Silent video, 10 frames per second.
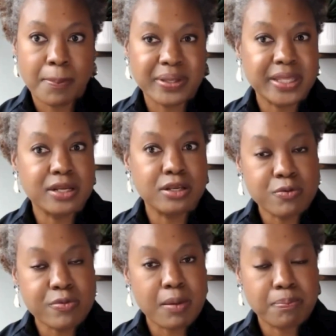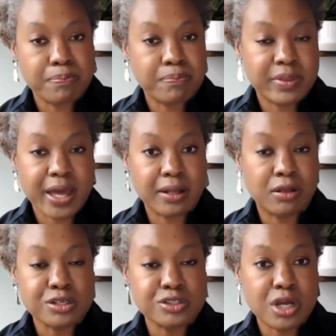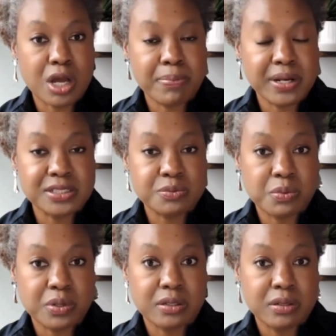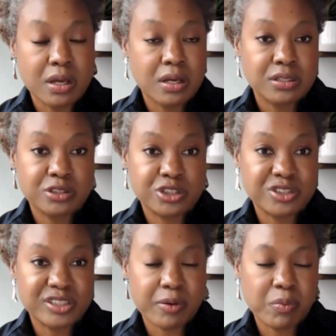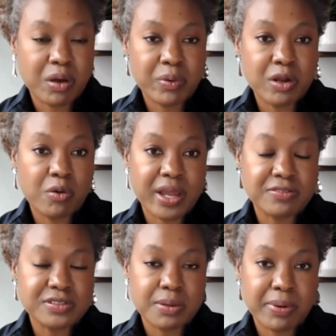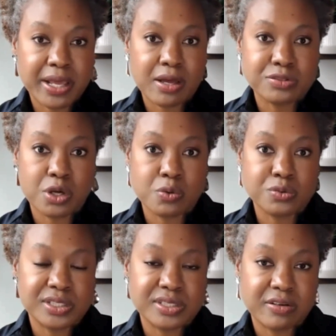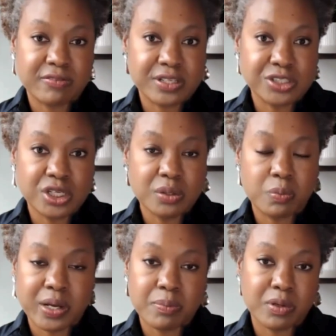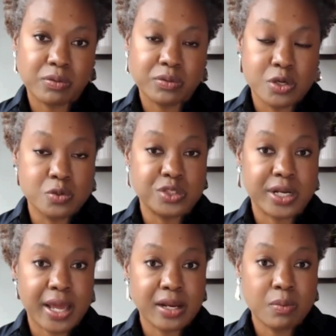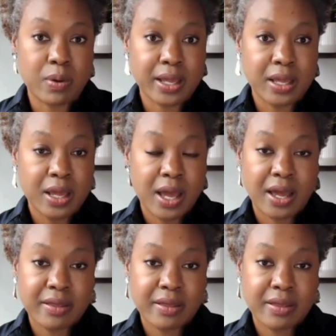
but they knew that large companies would just say, well, we don't care if somebody else owns this invention, we will use it anyway.